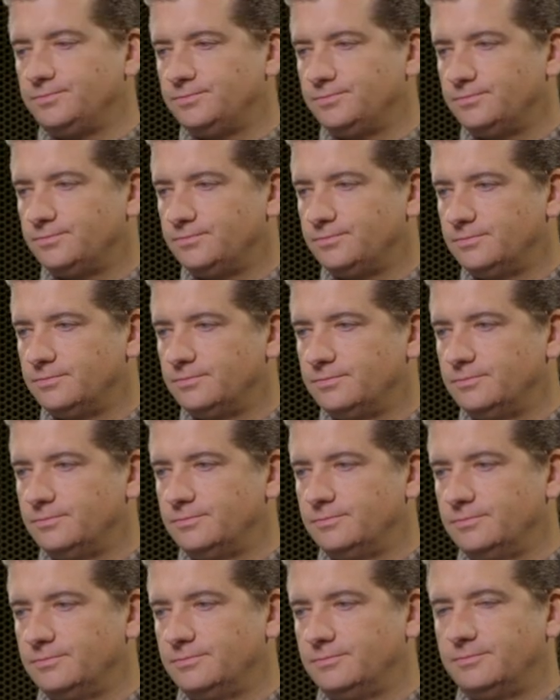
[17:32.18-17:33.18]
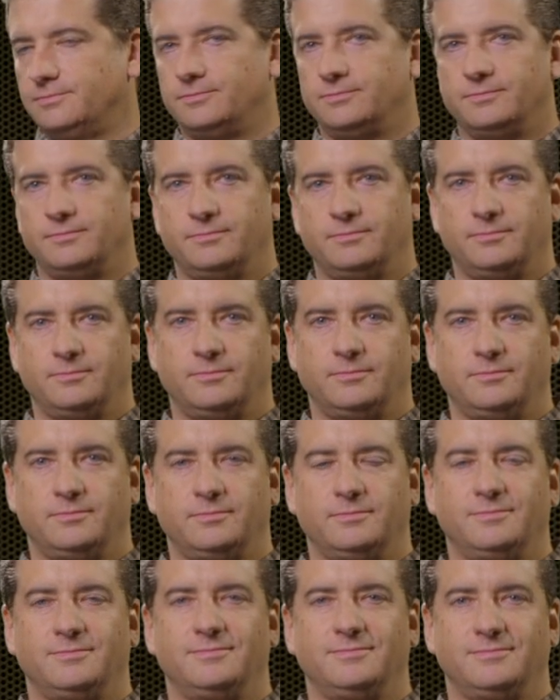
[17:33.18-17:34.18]
One U.S. tablespoon is
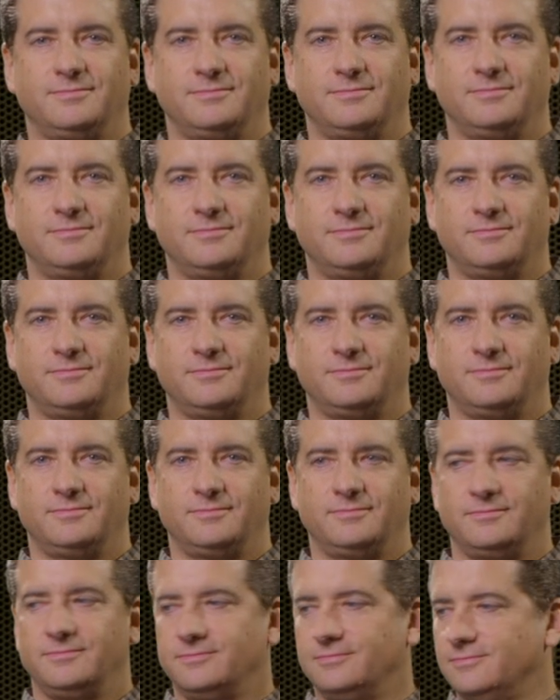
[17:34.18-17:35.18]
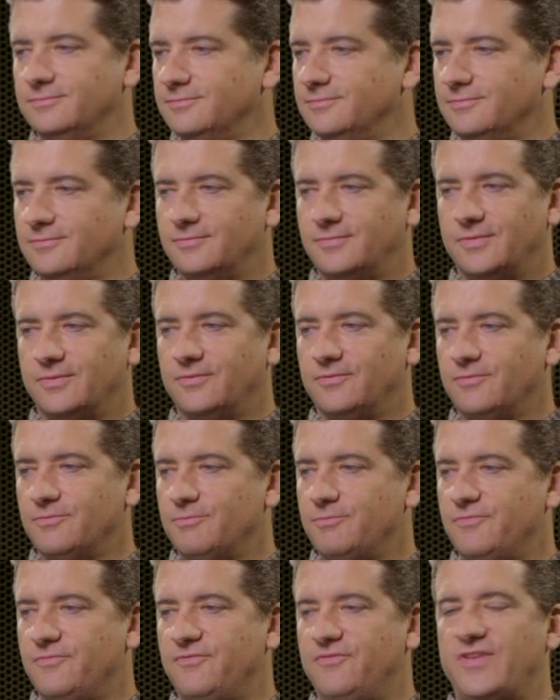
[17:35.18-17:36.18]
three U.S. teaspoons.
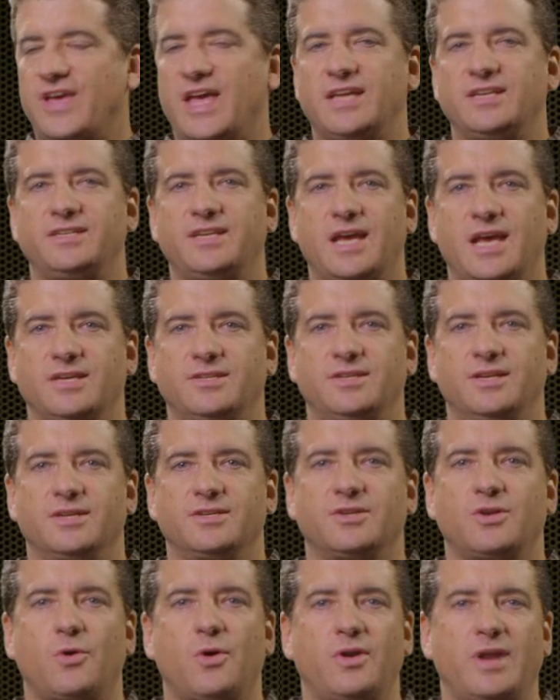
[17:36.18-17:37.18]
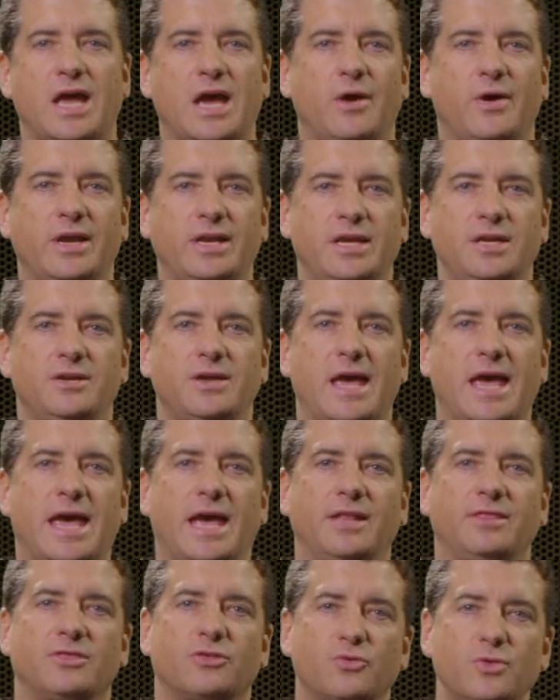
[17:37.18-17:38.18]
Fantastic. So now I need to
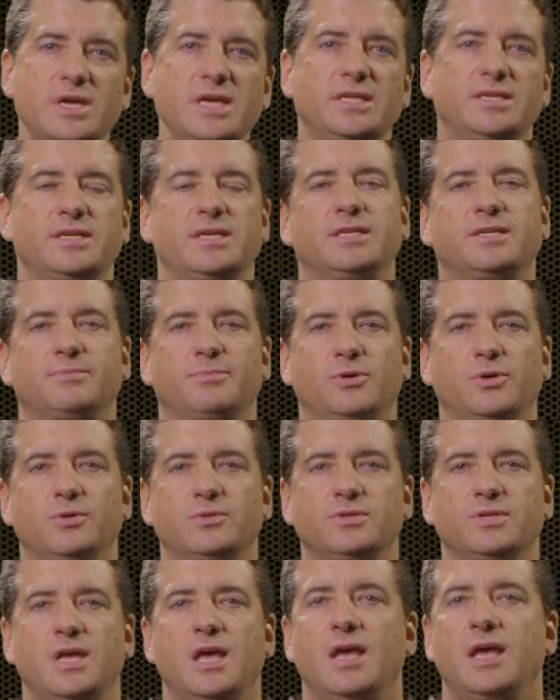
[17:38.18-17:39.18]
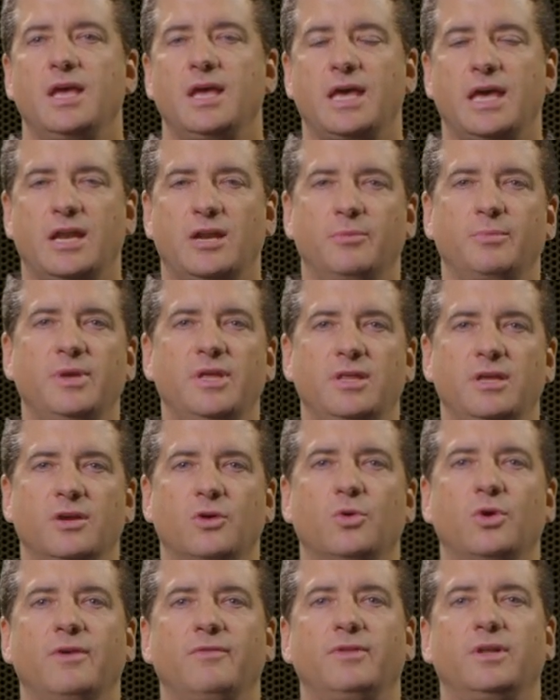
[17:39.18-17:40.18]
add three teaspoons, and it'll be the
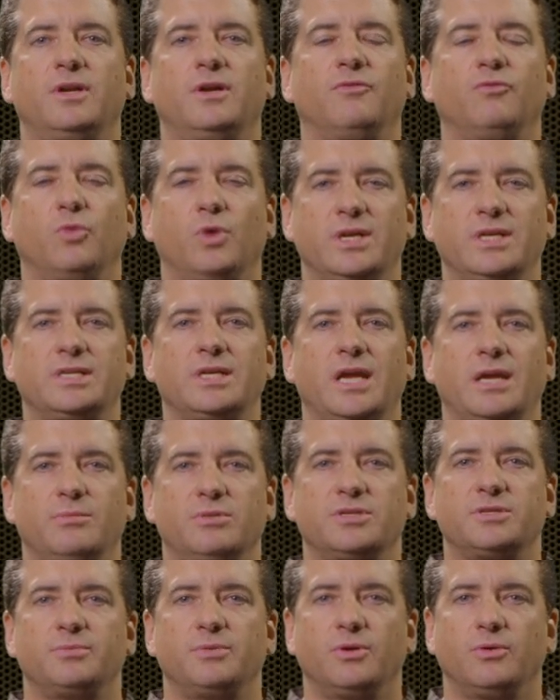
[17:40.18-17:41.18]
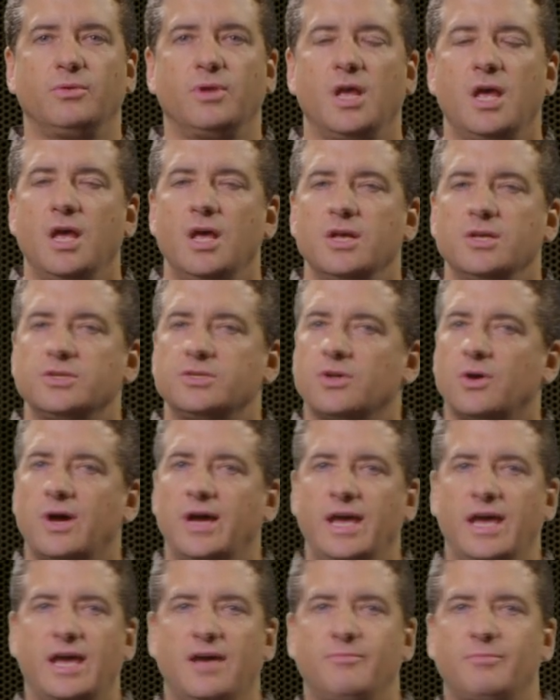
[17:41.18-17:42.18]
equivalent of one tablespoon. So
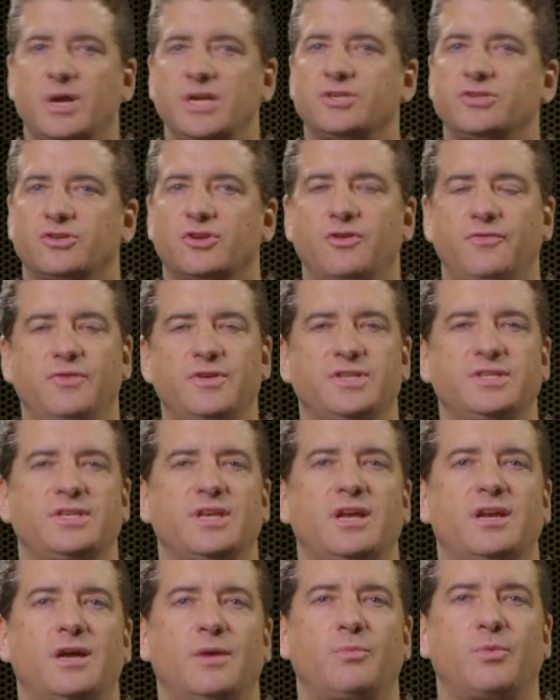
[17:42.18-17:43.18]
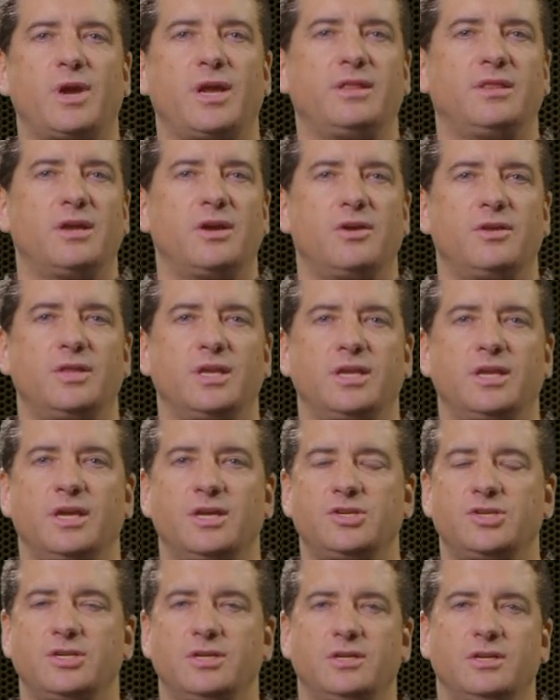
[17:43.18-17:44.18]
I have my Surface set up right there in the
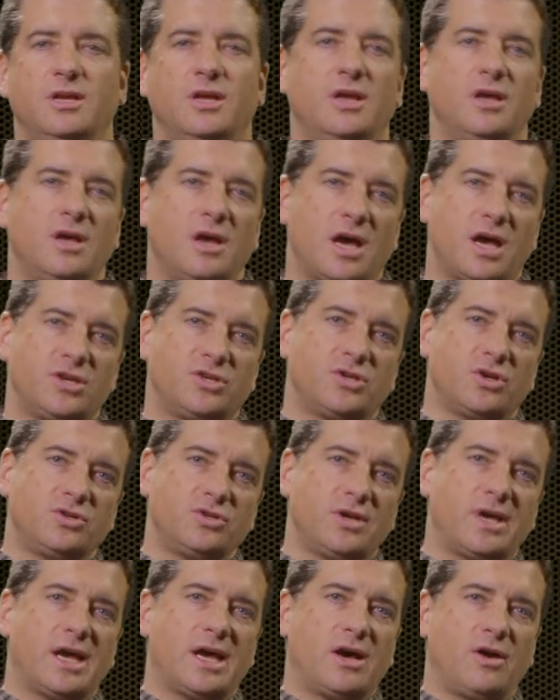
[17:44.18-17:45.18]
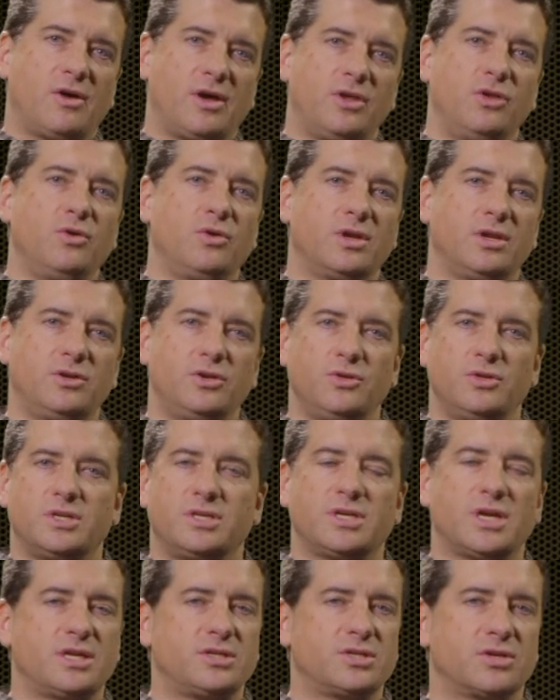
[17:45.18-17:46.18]
kitchen. I showed you how you can do the
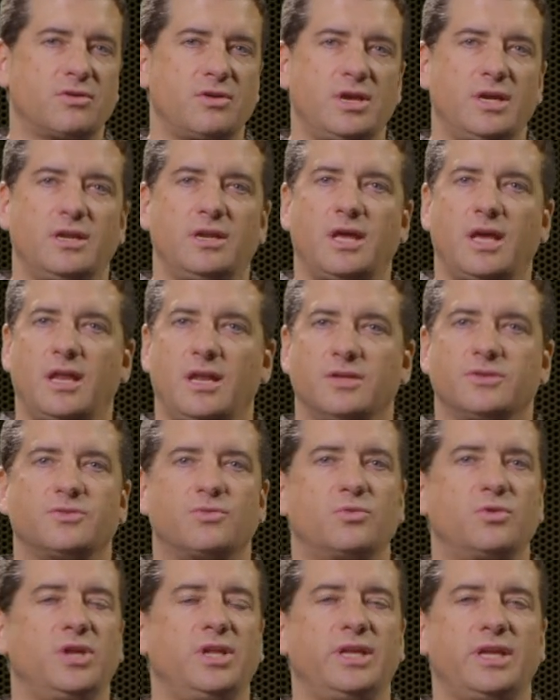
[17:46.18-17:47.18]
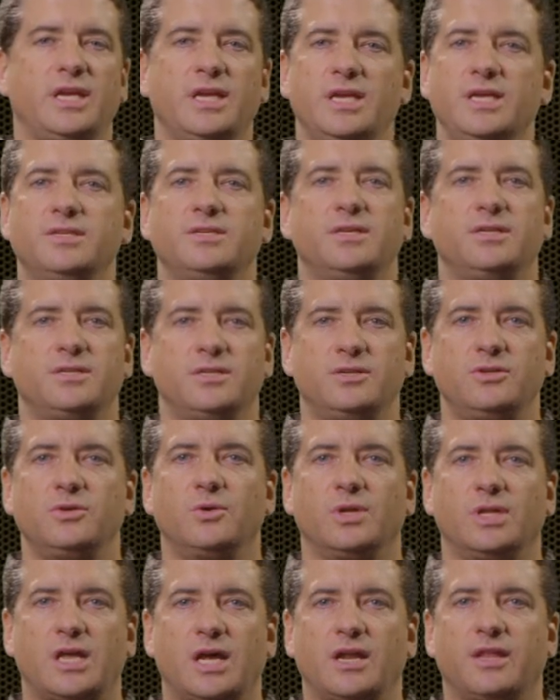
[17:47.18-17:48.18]
touchscreen and it's really easy to
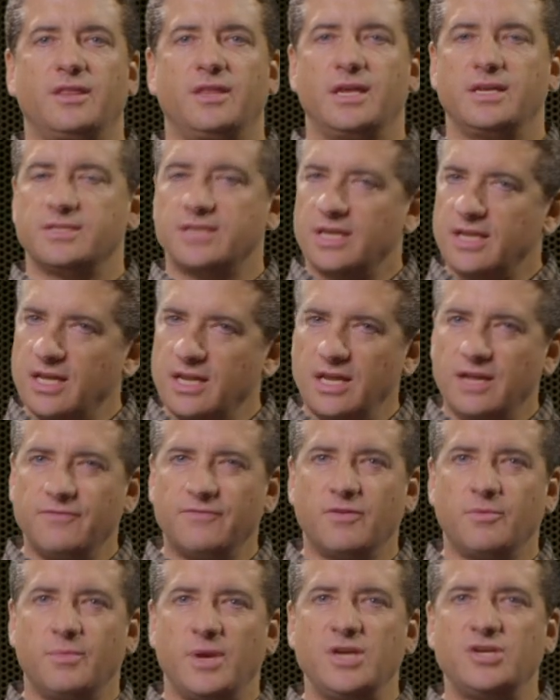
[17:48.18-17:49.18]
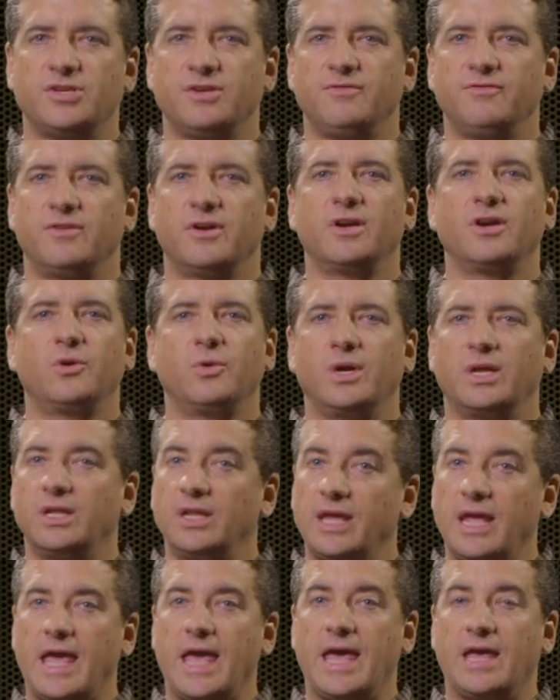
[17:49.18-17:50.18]
do a lot of things and get information very
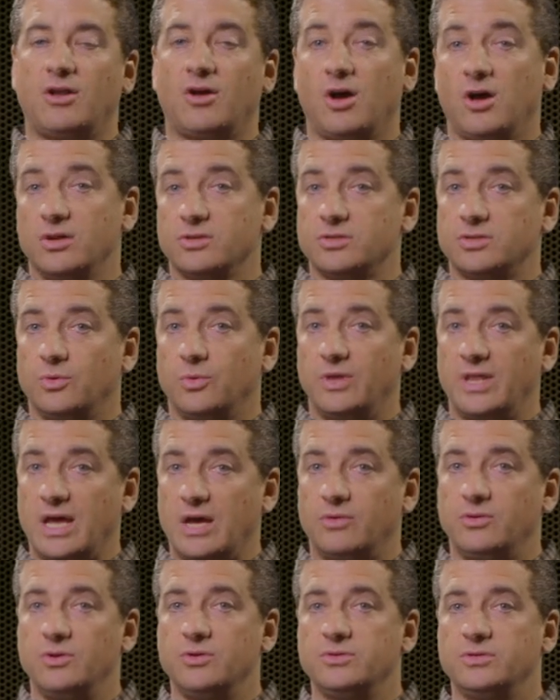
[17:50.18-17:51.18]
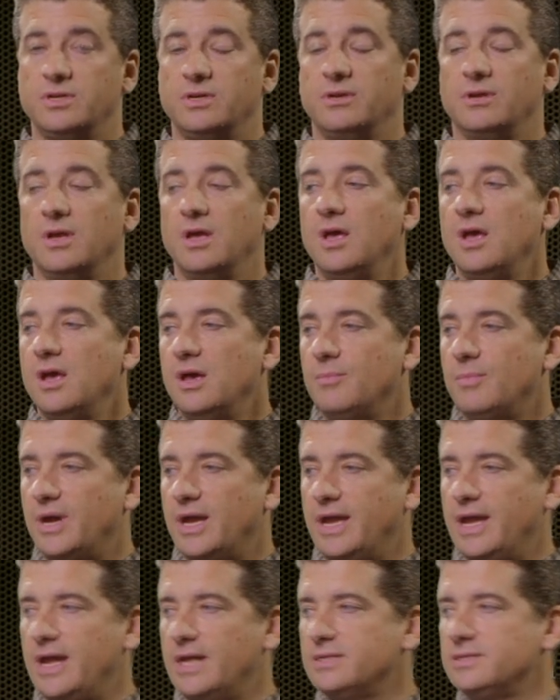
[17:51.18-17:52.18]
quickly and also without using
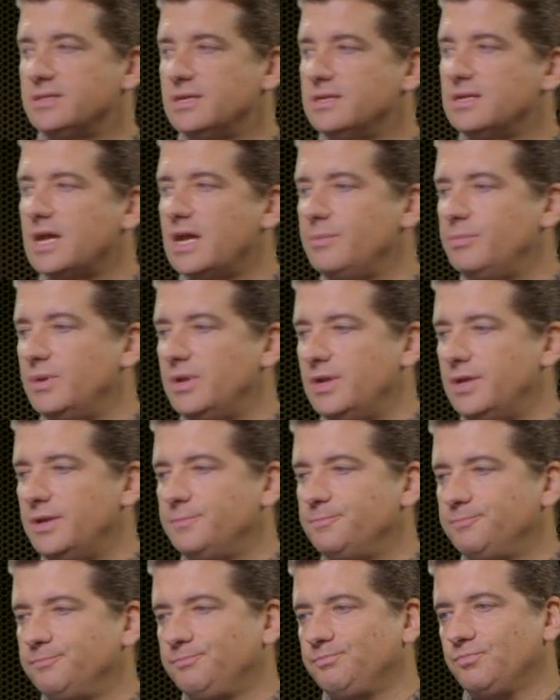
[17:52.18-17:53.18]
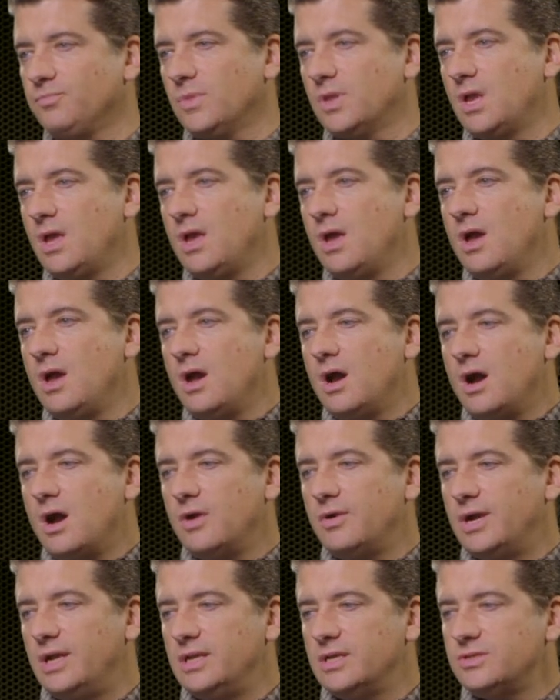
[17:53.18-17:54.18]
my hands to type it in.
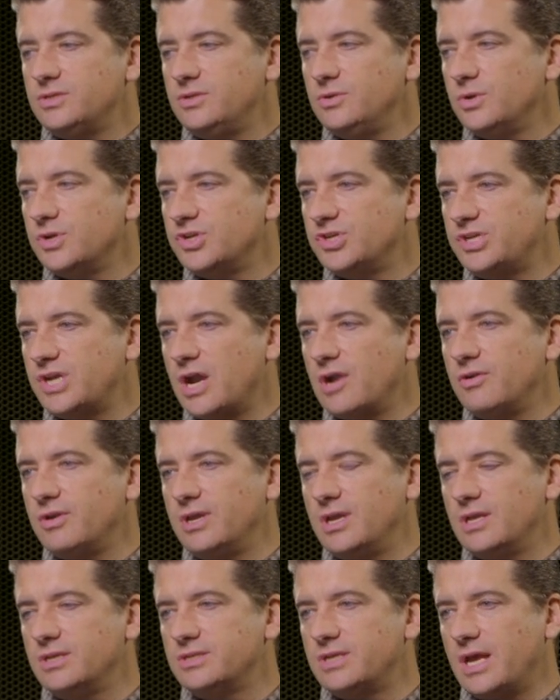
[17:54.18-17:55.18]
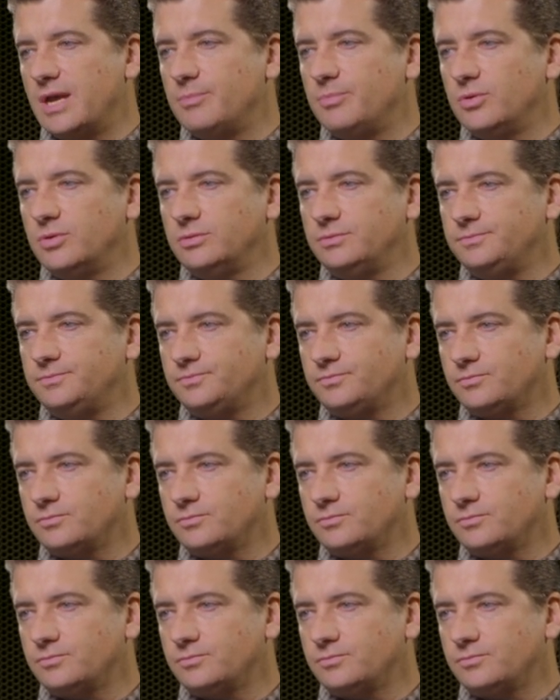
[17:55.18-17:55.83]
All right, let's do a sharing example.